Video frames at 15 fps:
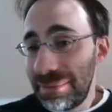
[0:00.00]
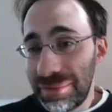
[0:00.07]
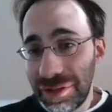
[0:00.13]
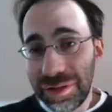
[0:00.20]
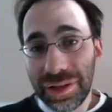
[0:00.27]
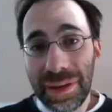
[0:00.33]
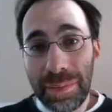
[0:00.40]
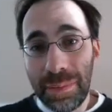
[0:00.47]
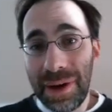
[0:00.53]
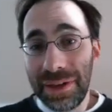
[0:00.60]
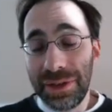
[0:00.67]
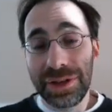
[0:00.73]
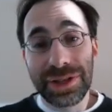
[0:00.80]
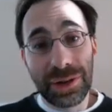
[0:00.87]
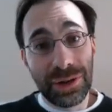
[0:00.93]
just keep in
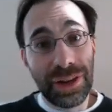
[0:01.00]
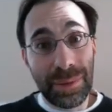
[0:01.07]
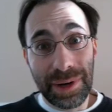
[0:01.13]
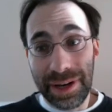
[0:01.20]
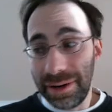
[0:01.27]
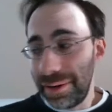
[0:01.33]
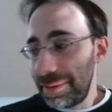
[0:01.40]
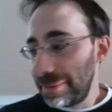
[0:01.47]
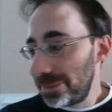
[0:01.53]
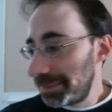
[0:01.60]
mind there's still a limit here.